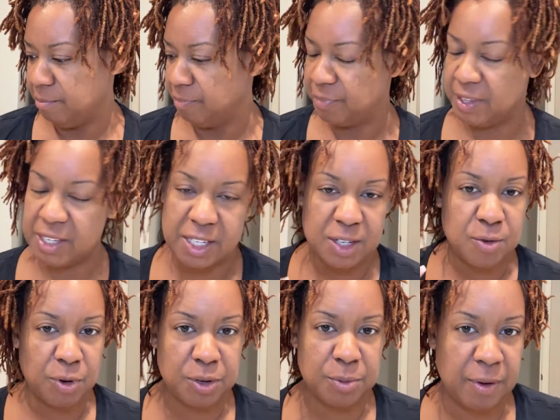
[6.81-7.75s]
This is
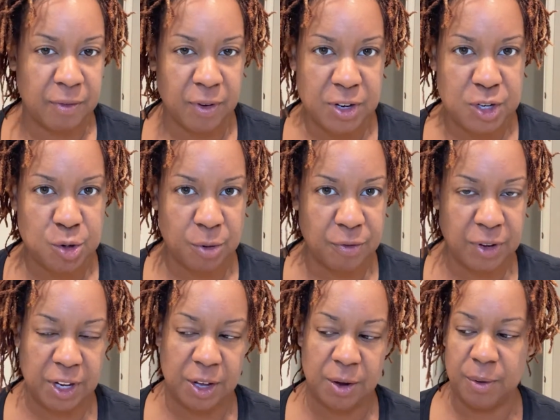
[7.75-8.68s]
going to be a very short
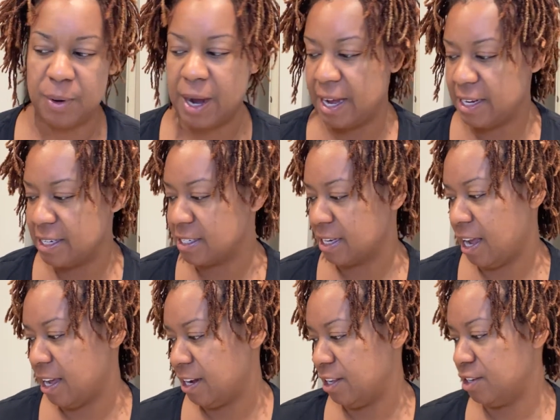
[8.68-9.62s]
video. I
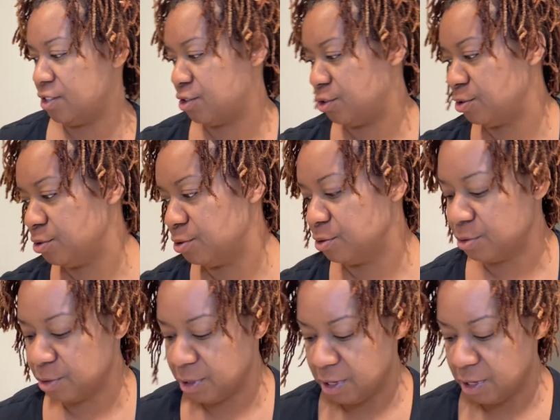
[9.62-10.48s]
decided to